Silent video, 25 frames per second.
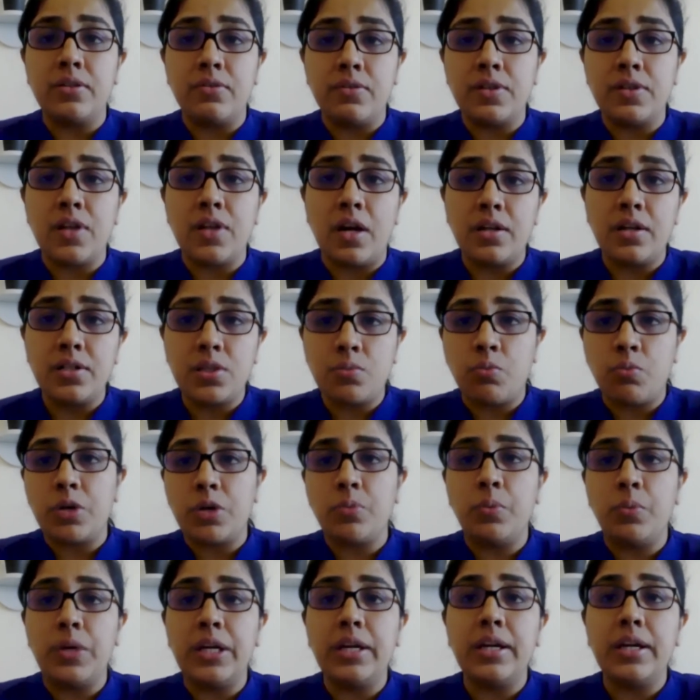results
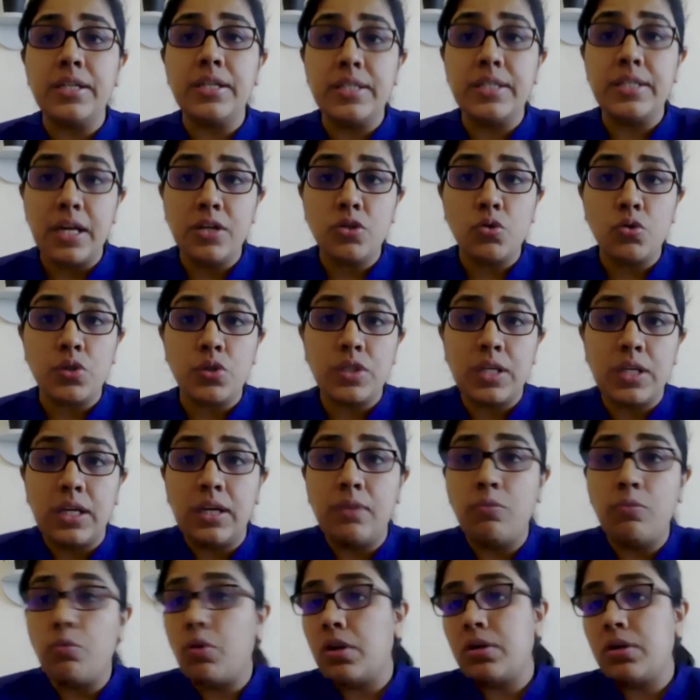what we intend to
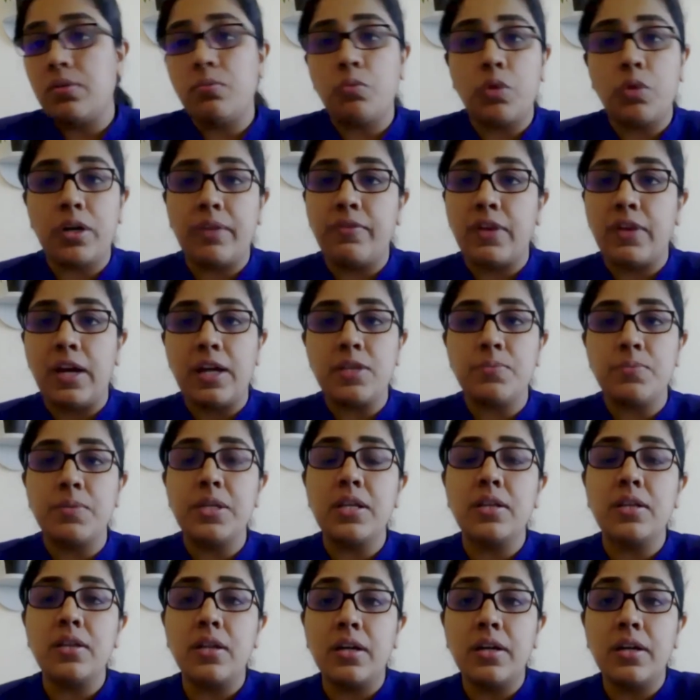see what whatever has
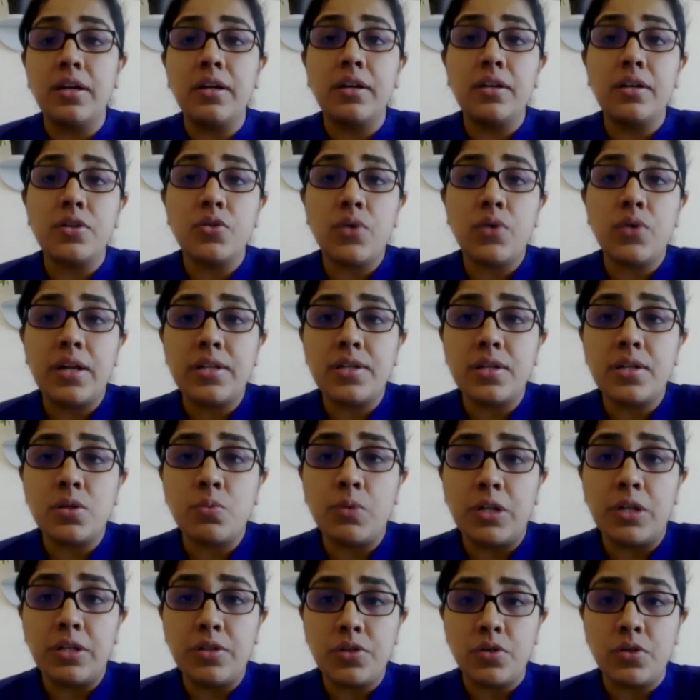been in the clinical trials as
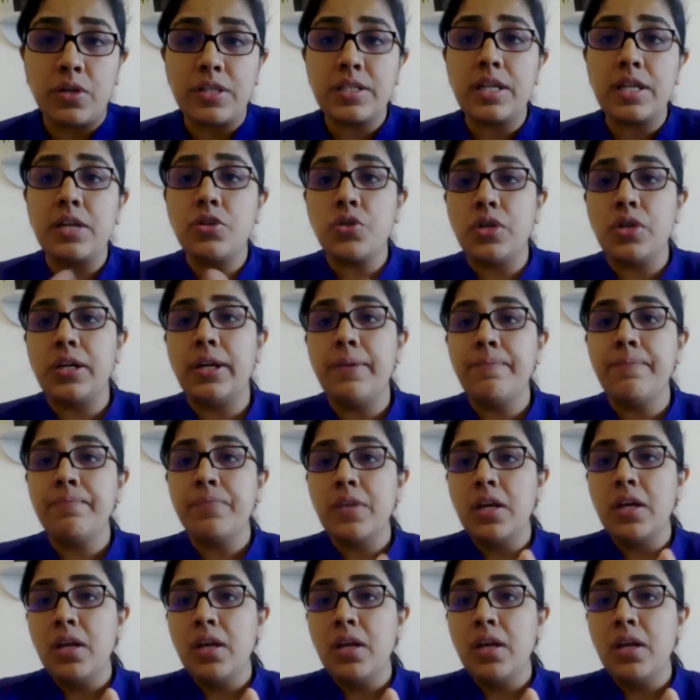well so essentially